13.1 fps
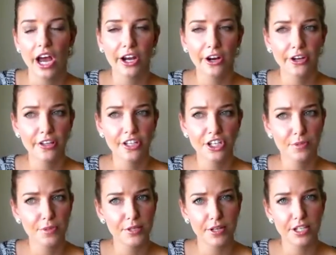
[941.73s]
I go to the
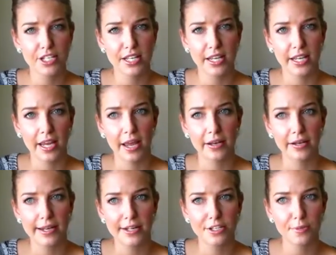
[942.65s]
gym as much as I can
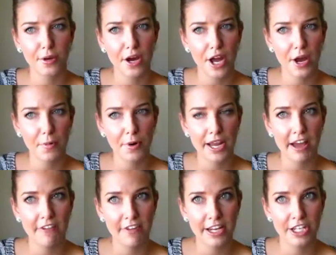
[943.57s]
in Dubai. We
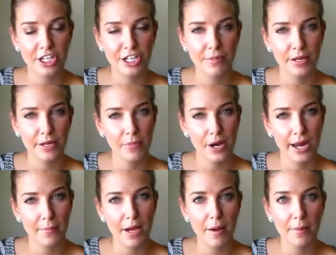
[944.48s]
have a gym in my
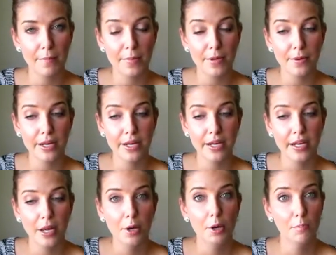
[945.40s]
apartment building.
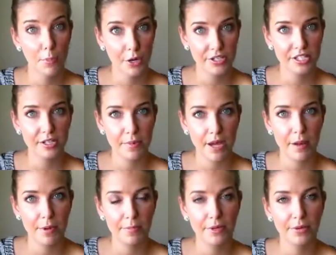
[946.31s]
Most
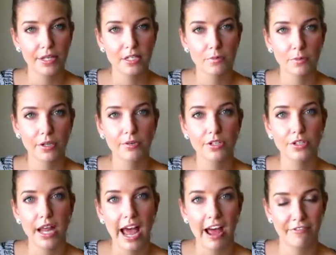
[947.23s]
apartment buildings will
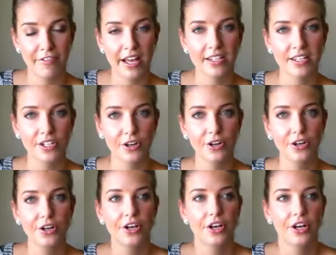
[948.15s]
have that. So
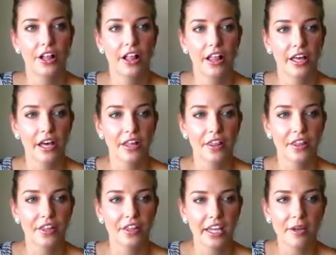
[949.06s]

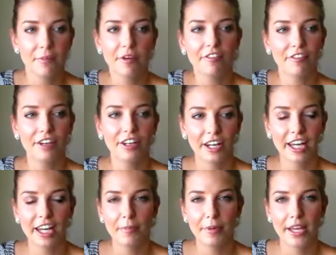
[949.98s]
keeping fit and
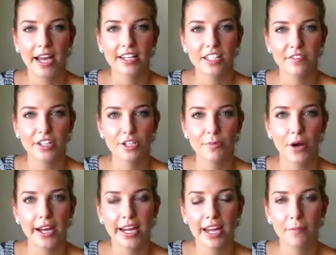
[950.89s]
keeping active in
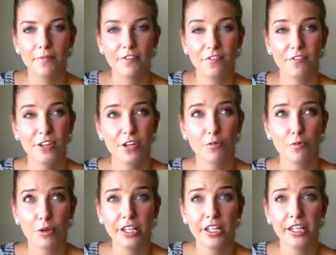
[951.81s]
Dubai can feel
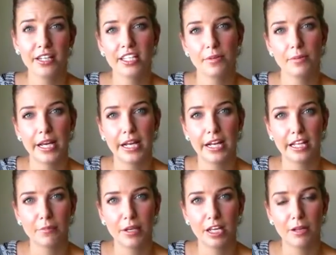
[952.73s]
really intimidating
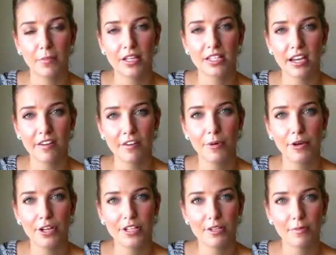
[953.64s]
at the beginning because
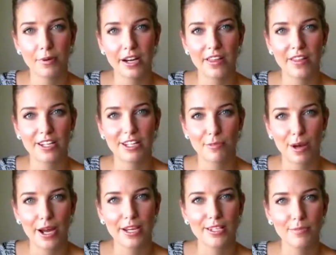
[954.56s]
everybody is aware that
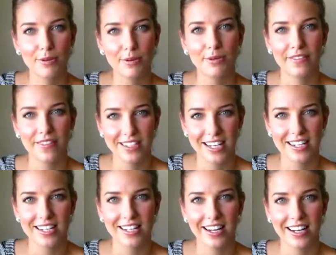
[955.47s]
Dubai is built in the
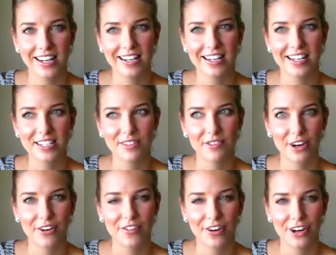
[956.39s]
desert and it's
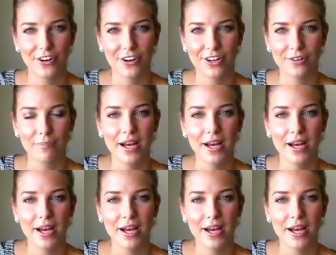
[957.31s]
very hot.